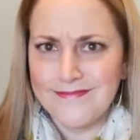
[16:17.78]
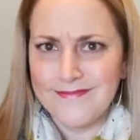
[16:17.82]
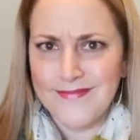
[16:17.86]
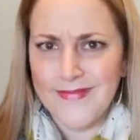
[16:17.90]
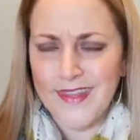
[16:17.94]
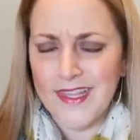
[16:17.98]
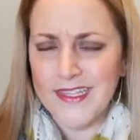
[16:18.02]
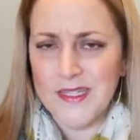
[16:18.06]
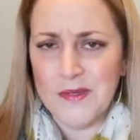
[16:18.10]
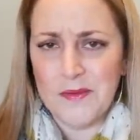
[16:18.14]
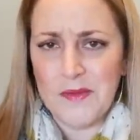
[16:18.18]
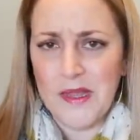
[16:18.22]

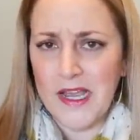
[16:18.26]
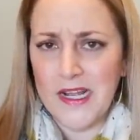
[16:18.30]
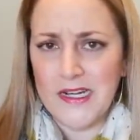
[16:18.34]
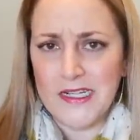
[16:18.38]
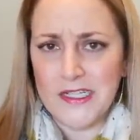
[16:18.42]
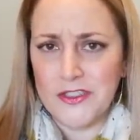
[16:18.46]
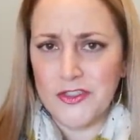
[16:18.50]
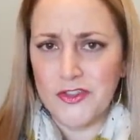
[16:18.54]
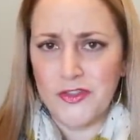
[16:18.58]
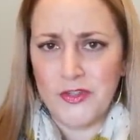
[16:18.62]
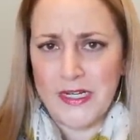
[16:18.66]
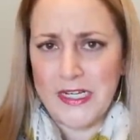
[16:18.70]
because I'm not
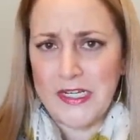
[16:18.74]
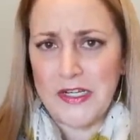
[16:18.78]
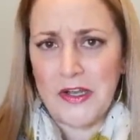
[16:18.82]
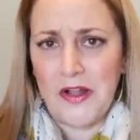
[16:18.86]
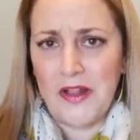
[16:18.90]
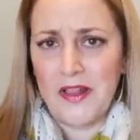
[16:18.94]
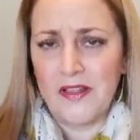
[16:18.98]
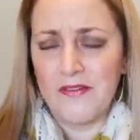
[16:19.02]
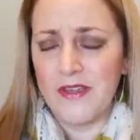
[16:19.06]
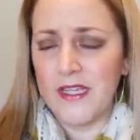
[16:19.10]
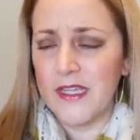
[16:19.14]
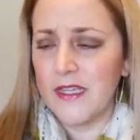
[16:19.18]
going to drink
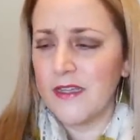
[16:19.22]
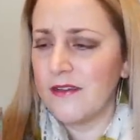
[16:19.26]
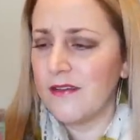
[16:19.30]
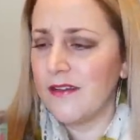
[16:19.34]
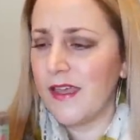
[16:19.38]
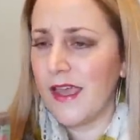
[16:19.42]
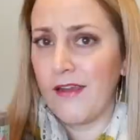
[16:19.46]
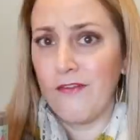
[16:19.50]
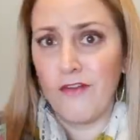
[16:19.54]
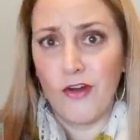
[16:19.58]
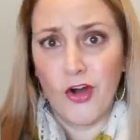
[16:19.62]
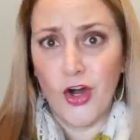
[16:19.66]
all of it
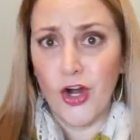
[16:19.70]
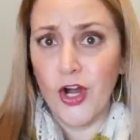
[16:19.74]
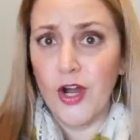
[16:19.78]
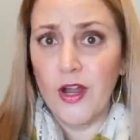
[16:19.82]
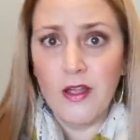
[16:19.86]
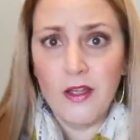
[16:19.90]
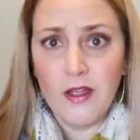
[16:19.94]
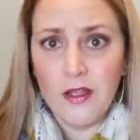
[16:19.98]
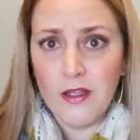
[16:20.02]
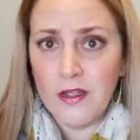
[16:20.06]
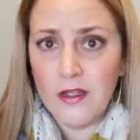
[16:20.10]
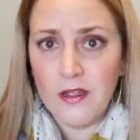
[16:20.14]
ever
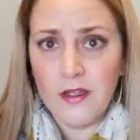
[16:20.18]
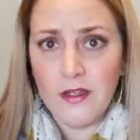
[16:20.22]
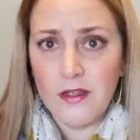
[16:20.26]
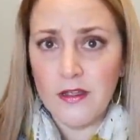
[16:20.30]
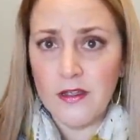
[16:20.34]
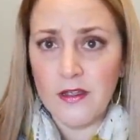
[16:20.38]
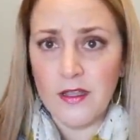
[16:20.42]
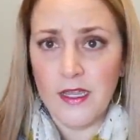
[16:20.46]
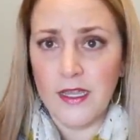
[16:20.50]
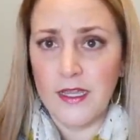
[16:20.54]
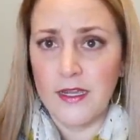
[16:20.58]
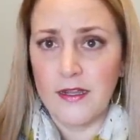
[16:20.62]

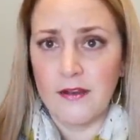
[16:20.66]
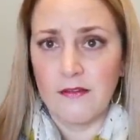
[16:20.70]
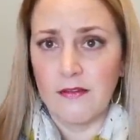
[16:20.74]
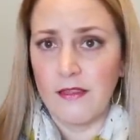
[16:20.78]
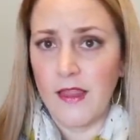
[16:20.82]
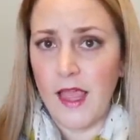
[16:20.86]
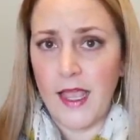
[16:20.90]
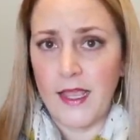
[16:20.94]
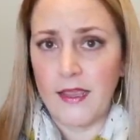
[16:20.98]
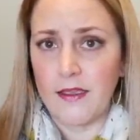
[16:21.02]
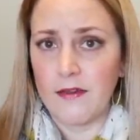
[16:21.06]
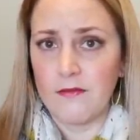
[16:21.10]
in
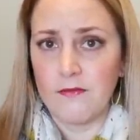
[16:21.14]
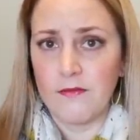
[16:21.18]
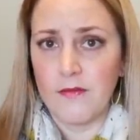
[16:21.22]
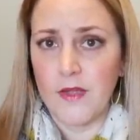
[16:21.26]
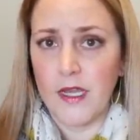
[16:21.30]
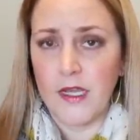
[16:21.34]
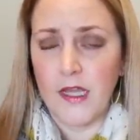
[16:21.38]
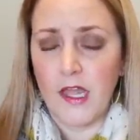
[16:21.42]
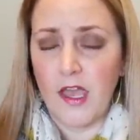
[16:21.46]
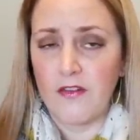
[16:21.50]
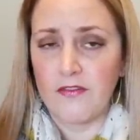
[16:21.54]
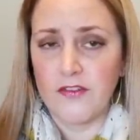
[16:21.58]
like
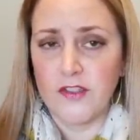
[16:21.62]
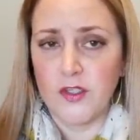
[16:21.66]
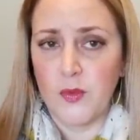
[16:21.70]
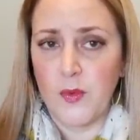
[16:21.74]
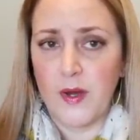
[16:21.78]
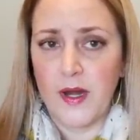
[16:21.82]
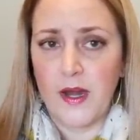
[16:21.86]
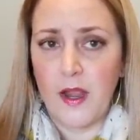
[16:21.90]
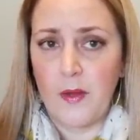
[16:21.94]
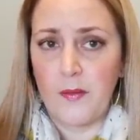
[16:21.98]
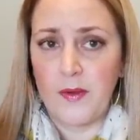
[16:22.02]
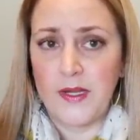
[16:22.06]
enough to
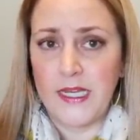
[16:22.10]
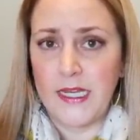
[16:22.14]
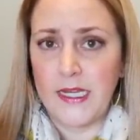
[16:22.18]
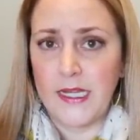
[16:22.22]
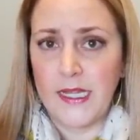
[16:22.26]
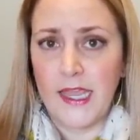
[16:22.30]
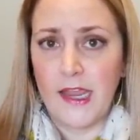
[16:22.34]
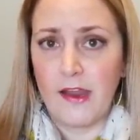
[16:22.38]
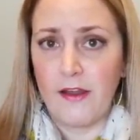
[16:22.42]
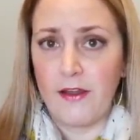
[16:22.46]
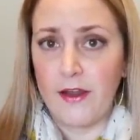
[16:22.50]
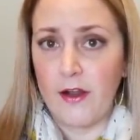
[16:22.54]
where I would need
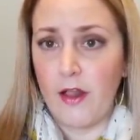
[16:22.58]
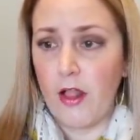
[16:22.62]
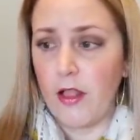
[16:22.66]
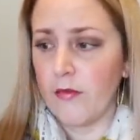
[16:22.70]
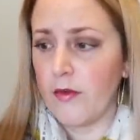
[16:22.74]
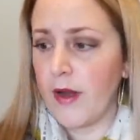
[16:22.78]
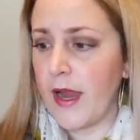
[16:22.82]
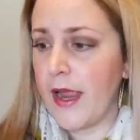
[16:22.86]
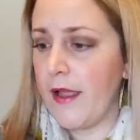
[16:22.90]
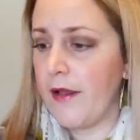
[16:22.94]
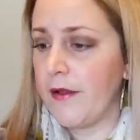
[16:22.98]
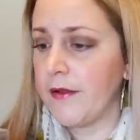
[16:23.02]
to carry it all
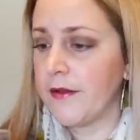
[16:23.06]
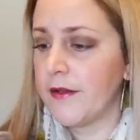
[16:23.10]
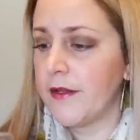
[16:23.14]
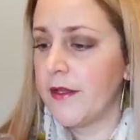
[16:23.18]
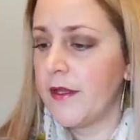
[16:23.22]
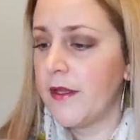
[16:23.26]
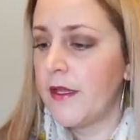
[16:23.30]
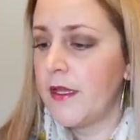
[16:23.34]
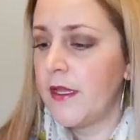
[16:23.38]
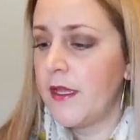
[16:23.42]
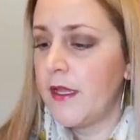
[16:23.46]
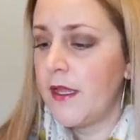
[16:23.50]
around.
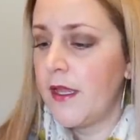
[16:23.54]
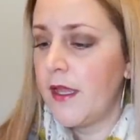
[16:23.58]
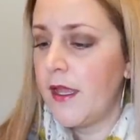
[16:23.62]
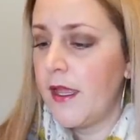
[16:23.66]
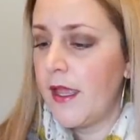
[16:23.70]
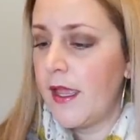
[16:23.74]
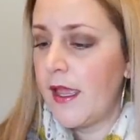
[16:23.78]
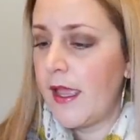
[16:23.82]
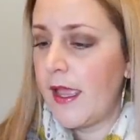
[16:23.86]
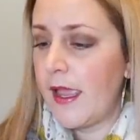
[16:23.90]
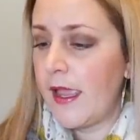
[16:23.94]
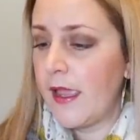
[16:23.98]

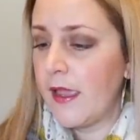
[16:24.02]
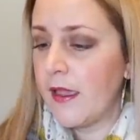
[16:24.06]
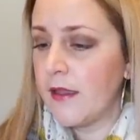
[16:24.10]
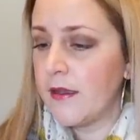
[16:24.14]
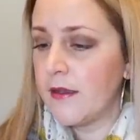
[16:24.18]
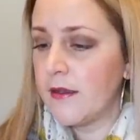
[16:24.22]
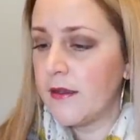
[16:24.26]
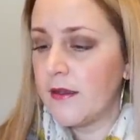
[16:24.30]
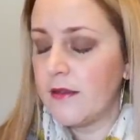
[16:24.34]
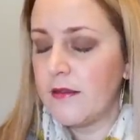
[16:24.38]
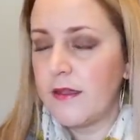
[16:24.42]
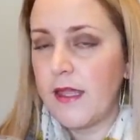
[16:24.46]

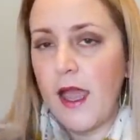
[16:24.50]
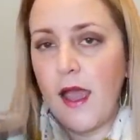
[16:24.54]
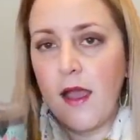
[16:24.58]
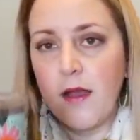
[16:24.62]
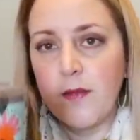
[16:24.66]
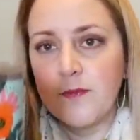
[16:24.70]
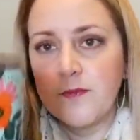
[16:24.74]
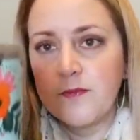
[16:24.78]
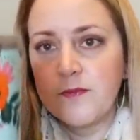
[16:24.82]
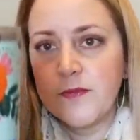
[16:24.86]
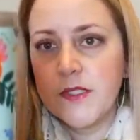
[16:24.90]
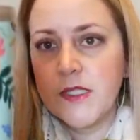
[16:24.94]
And
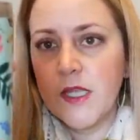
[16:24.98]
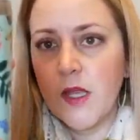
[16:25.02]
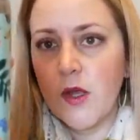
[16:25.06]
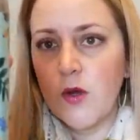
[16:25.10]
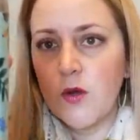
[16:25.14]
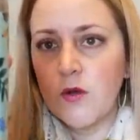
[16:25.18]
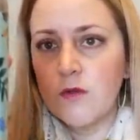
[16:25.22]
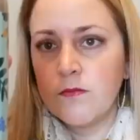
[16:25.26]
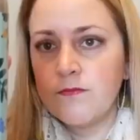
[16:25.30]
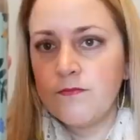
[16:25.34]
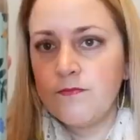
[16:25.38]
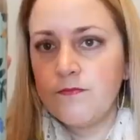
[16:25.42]
yeah,
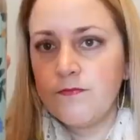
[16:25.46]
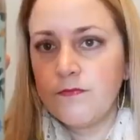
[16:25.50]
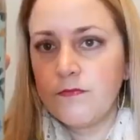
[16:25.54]
so